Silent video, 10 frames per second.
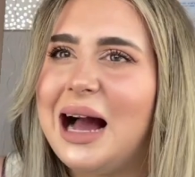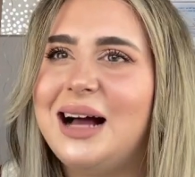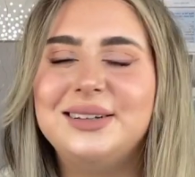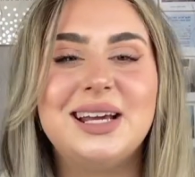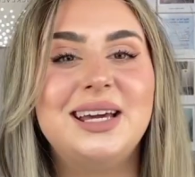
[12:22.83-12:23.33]

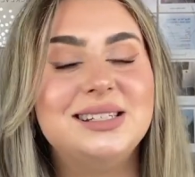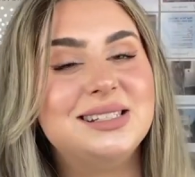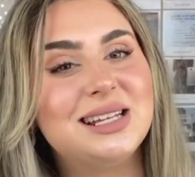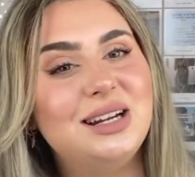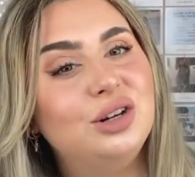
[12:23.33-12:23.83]
and
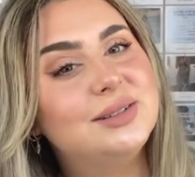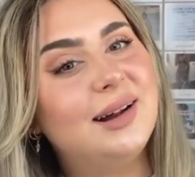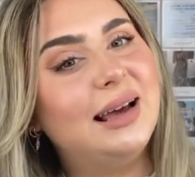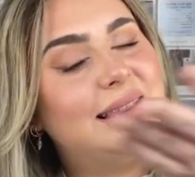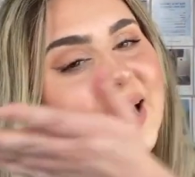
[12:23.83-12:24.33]
it
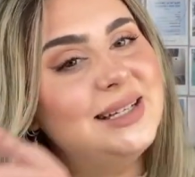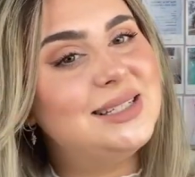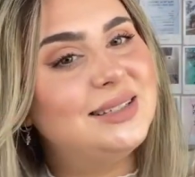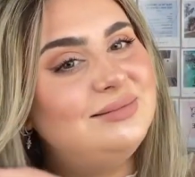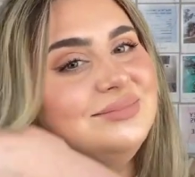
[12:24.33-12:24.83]
looks like
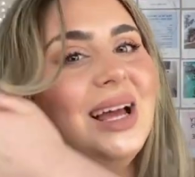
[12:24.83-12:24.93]
this.